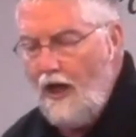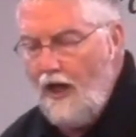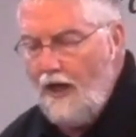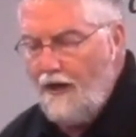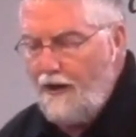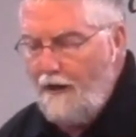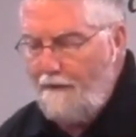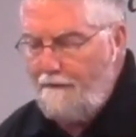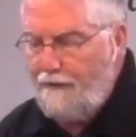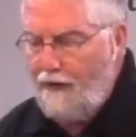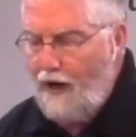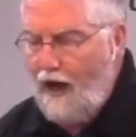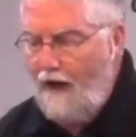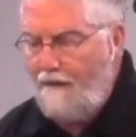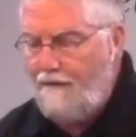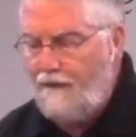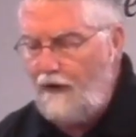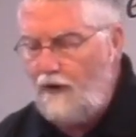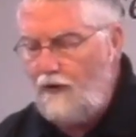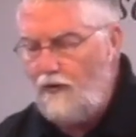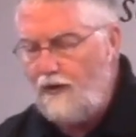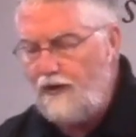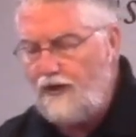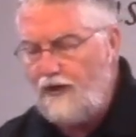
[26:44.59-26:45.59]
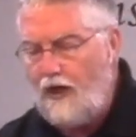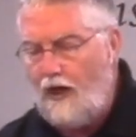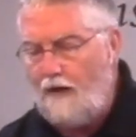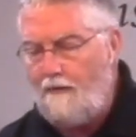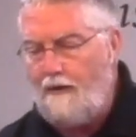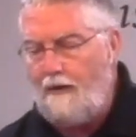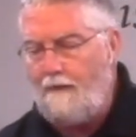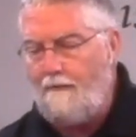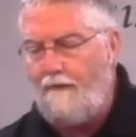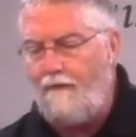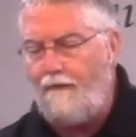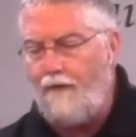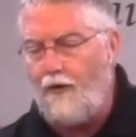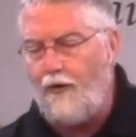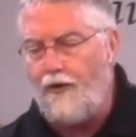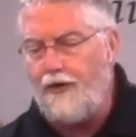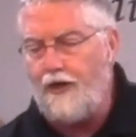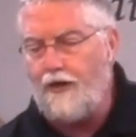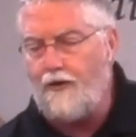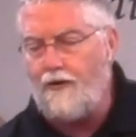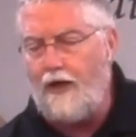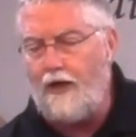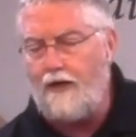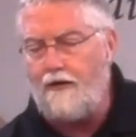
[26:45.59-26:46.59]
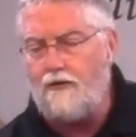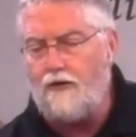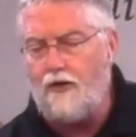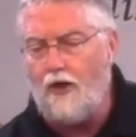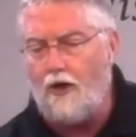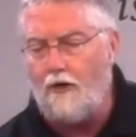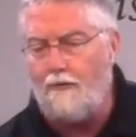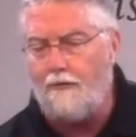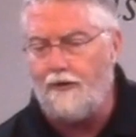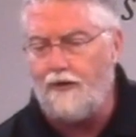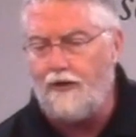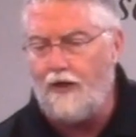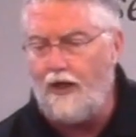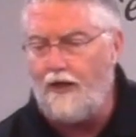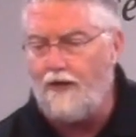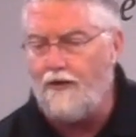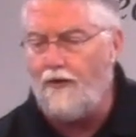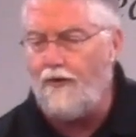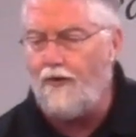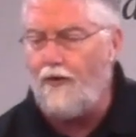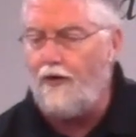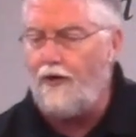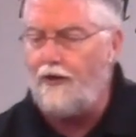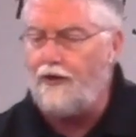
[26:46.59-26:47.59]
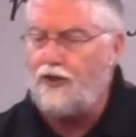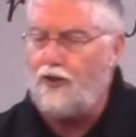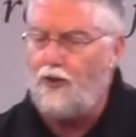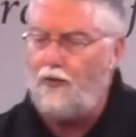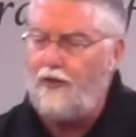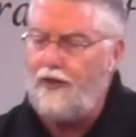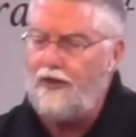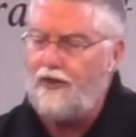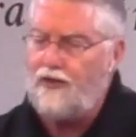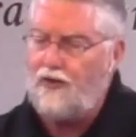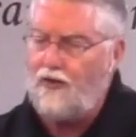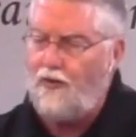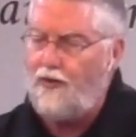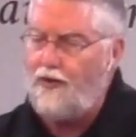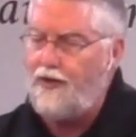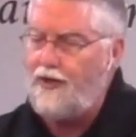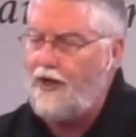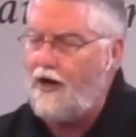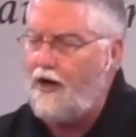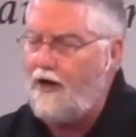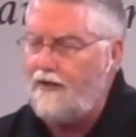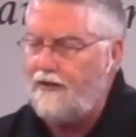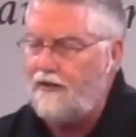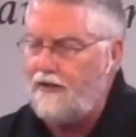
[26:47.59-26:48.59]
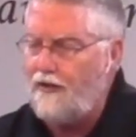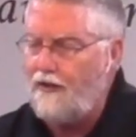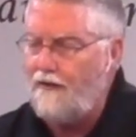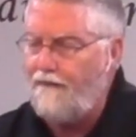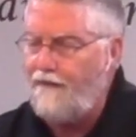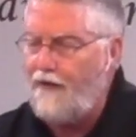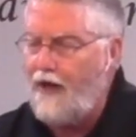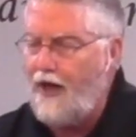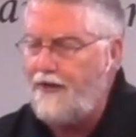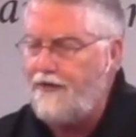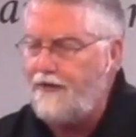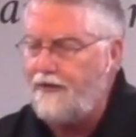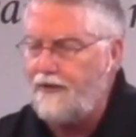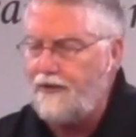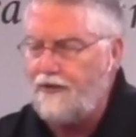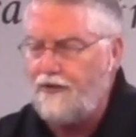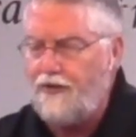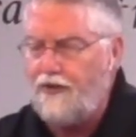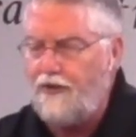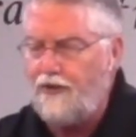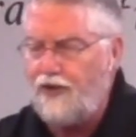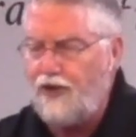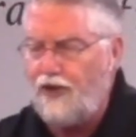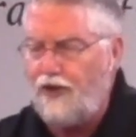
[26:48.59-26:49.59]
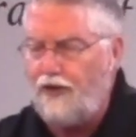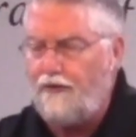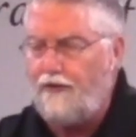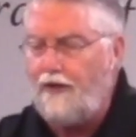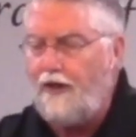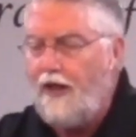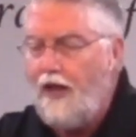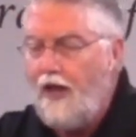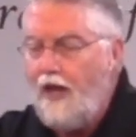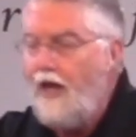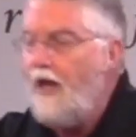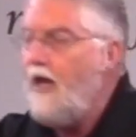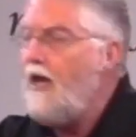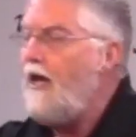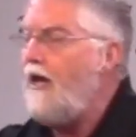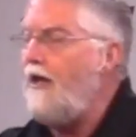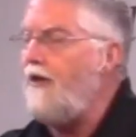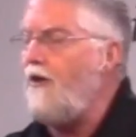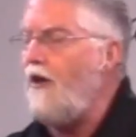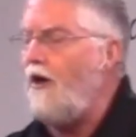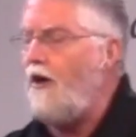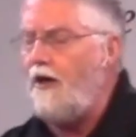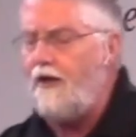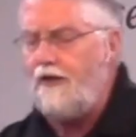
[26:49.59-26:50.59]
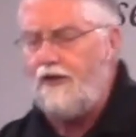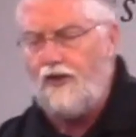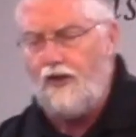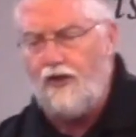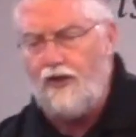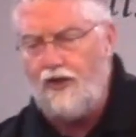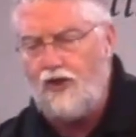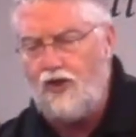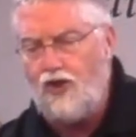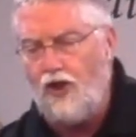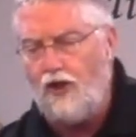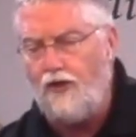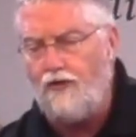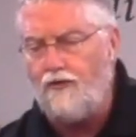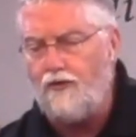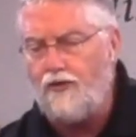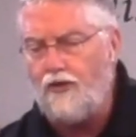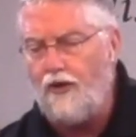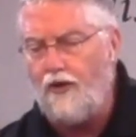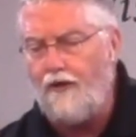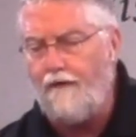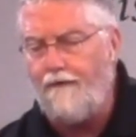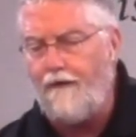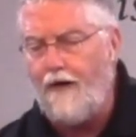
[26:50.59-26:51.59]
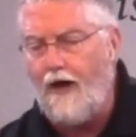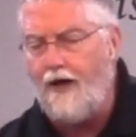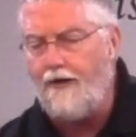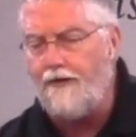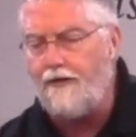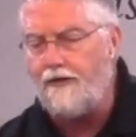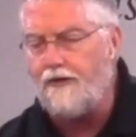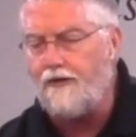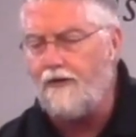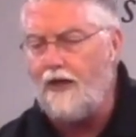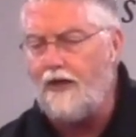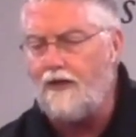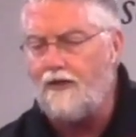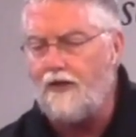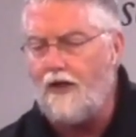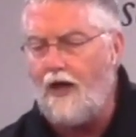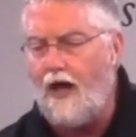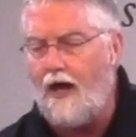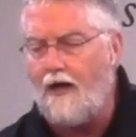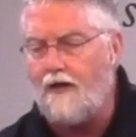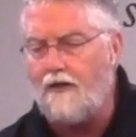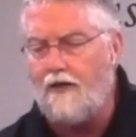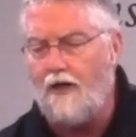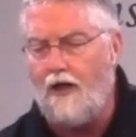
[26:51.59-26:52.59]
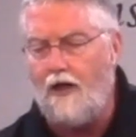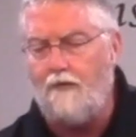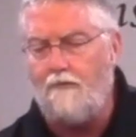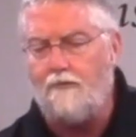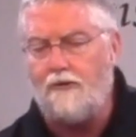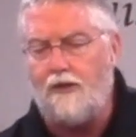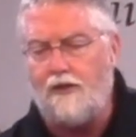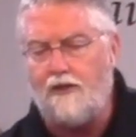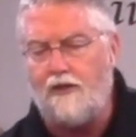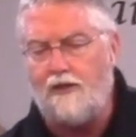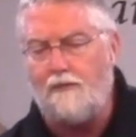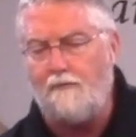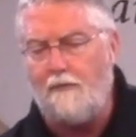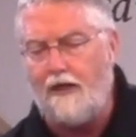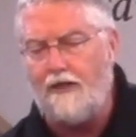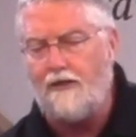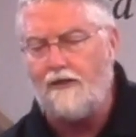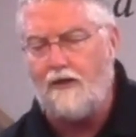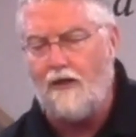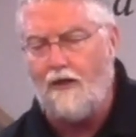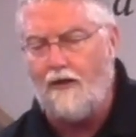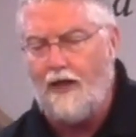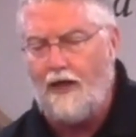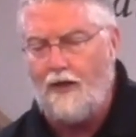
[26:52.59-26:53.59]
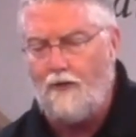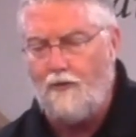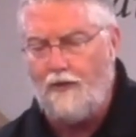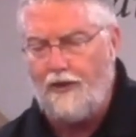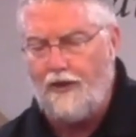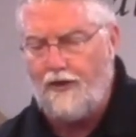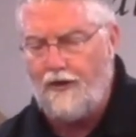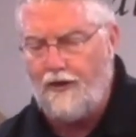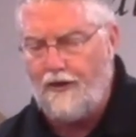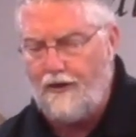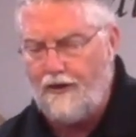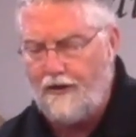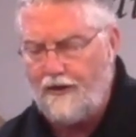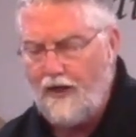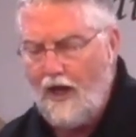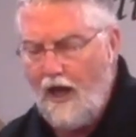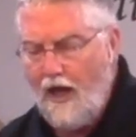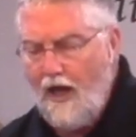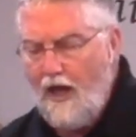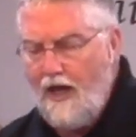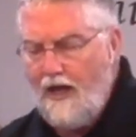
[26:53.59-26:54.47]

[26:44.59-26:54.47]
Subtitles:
The prophet who was coming before the great and terrible day of the Lord to restore the hearts of the fathers to their children and the hearts of the children to their fathers, lest God comes and smites the land with a curse.